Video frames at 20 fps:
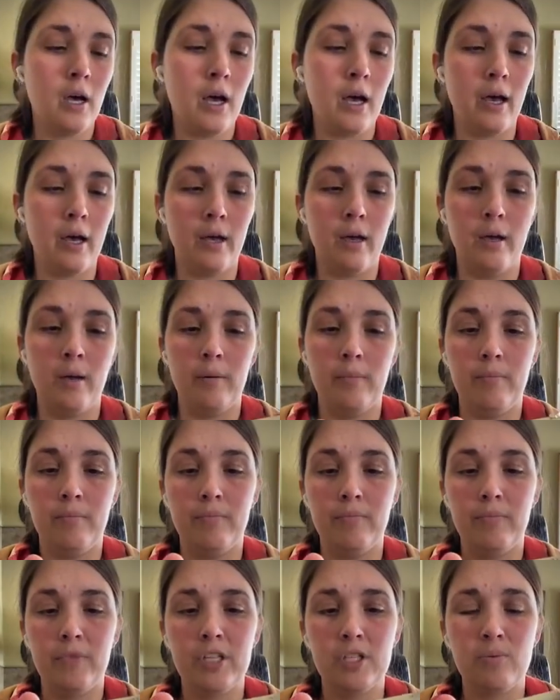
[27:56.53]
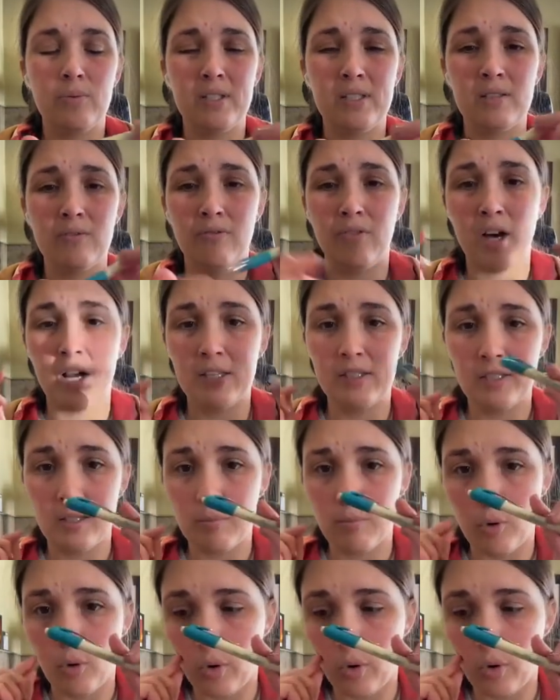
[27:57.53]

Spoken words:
This one's Fons and